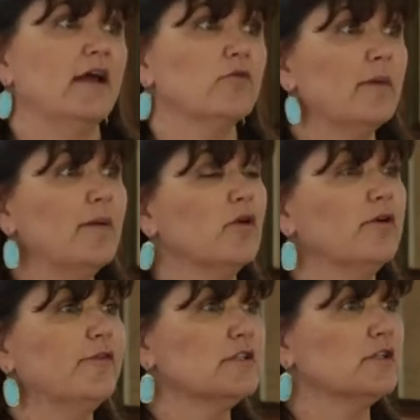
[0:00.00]
And
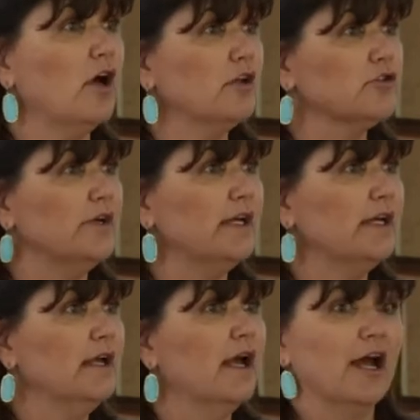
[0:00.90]
remember, if it's a tall
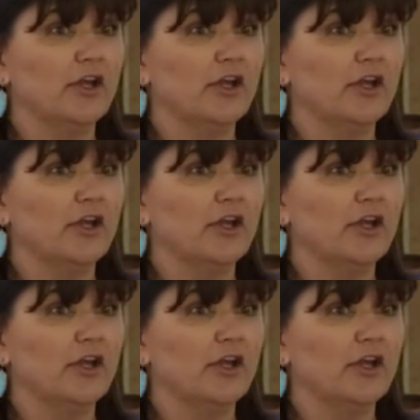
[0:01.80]
tree,